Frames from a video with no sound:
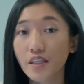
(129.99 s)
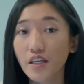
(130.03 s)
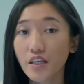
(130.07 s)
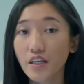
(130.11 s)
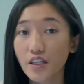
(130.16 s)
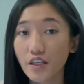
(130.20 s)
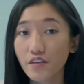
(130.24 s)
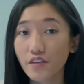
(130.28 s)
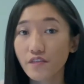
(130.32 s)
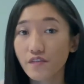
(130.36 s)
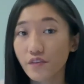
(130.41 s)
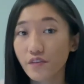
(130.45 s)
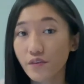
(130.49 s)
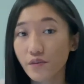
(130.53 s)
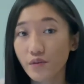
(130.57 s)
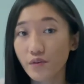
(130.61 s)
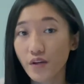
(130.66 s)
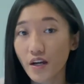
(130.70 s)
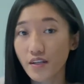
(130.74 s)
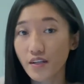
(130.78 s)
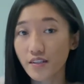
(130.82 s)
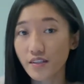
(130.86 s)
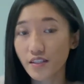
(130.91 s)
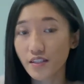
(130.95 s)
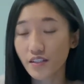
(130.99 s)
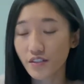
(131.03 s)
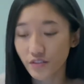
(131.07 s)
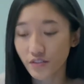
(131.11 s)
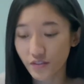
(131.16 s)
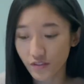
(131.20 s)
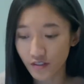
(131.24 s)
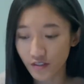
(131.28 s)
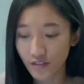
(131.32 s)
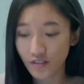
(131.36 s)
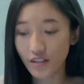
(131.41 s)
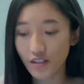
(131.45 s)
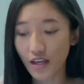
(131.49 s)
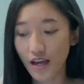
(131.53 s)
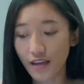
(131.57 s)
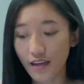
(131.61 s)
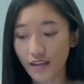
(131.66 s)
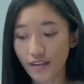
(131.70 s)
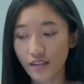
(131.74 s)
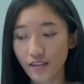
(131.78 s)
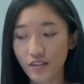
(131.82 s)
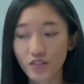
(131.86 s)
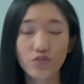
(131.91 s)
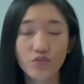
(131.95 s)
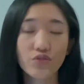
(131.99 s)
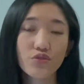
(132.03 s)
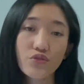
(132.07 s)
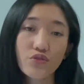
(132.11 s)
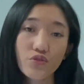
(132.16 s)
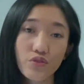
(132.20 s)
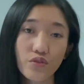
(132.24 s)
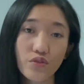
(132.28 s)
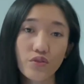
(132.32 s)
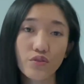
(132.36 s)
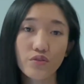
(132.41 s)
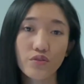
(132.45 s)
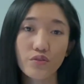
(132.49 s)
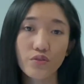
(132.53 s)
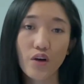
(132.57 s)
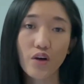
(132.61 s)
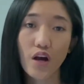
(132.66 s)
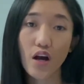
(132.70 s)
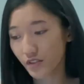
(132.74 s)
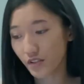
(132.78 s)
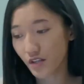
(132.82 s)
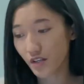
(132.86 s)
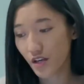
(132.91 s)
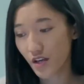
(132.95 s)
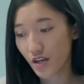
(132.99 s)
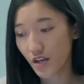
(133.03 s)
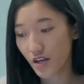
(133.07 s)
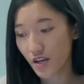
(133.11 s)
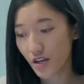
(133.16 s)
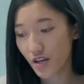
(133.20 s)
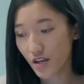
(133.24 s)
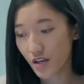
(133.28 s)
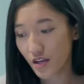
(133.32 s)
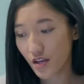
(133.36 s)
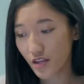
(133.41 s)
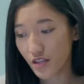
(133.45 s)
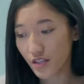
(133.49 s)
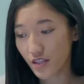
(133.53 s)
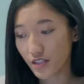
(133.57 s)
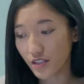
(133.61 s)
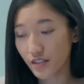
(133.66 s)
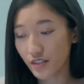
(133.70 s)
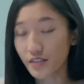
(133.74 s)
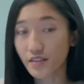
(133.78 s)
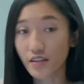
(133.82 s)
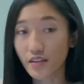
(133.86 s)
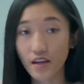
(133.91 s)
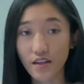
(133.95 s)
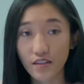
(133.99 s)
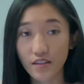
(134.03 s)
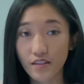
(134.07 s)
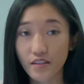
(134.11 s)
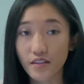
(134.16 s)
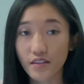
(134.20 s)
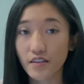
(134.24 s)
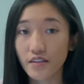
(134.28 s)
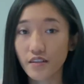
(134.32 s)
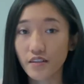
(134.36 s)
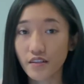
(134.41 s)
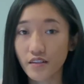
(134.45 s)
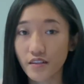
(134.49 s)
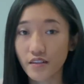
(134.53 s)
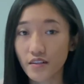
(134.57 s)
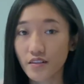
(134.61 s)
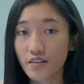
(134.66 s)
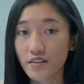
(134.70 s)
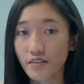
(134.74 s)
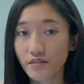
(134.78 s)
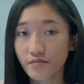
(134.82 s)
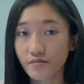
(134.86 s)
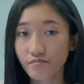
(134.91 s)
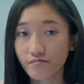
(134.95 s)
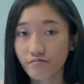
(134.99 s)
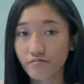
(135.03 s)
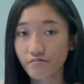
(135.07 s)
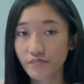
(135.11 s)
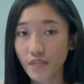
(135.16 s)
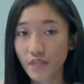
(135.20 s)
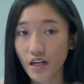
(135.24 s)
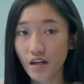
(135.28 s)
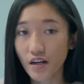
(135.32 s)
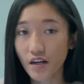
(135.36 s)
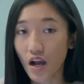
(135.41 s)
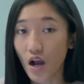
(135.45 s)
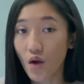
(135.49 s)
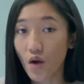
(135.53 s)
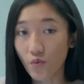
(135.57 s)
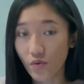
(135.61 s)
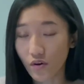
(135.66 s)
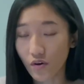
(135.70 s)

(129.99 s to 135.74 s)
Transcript: if you guys interest, I can show you how inside the our